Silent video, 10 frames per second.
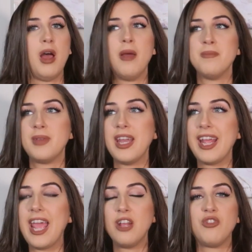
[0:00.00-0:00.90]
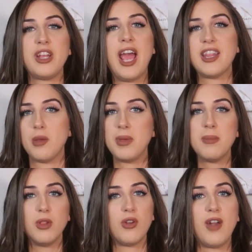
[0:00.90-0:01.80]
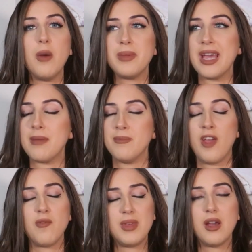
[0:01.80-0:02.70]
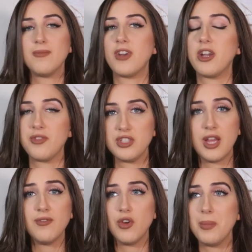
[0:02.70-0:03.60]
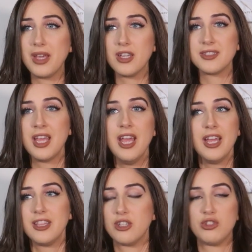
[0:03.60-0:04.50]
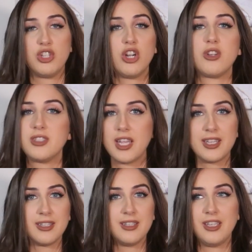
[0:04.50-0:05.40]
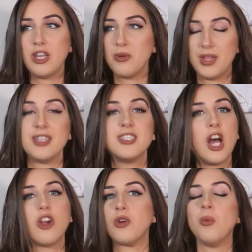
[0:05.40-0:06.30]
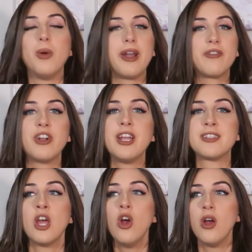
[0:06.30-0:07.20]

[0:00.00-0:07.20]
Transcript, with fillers: I'm getting angry at the people around me. I'm, I've become very resentful because they're jerks and you know they suck or whatever it is